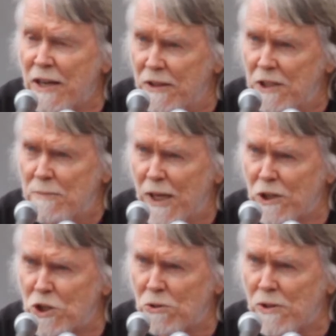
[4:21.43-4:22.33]
and then
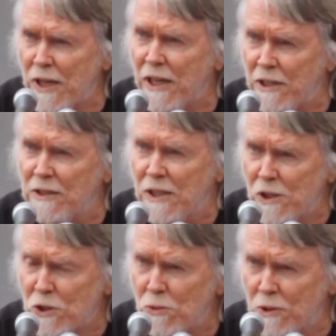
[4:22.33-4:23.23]
made sure they had an
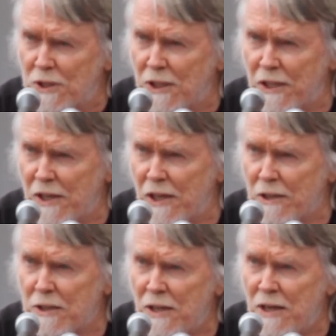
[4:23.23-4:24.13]
escort to get out.